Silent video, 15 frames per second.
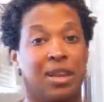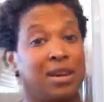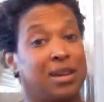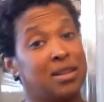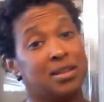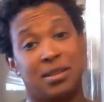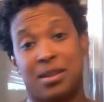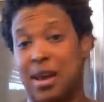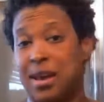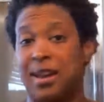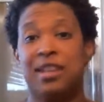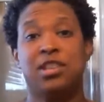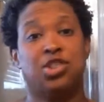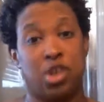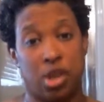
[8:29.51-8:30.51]
it is not
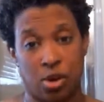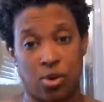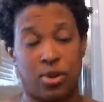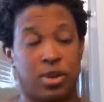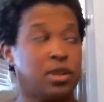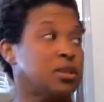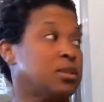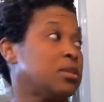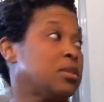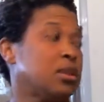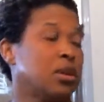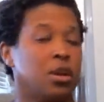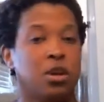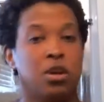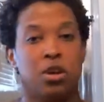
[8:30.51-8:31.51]
a gel, it is
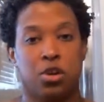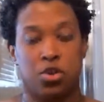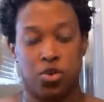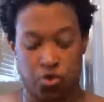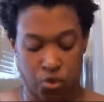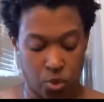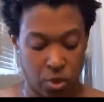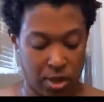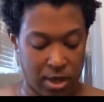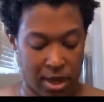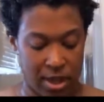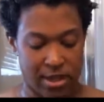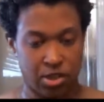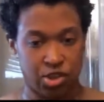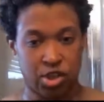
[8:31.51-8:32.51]
truly
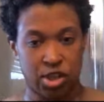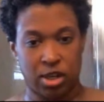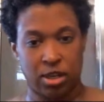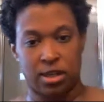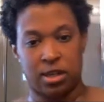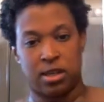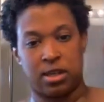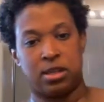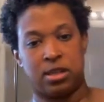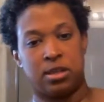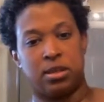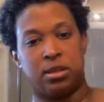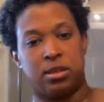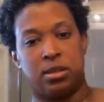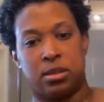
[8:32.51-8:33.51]
a jelly. It
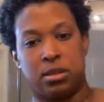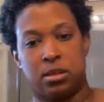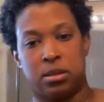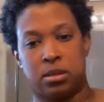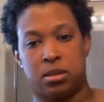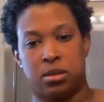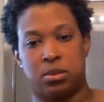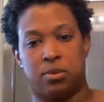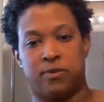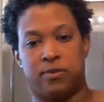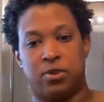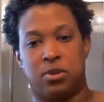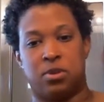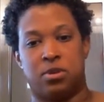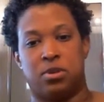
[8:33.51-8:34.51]
is, I don't know if
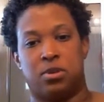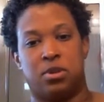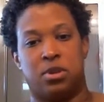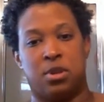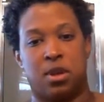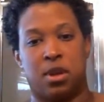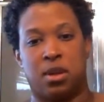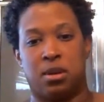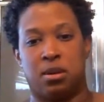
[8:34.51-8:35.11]
you can see that.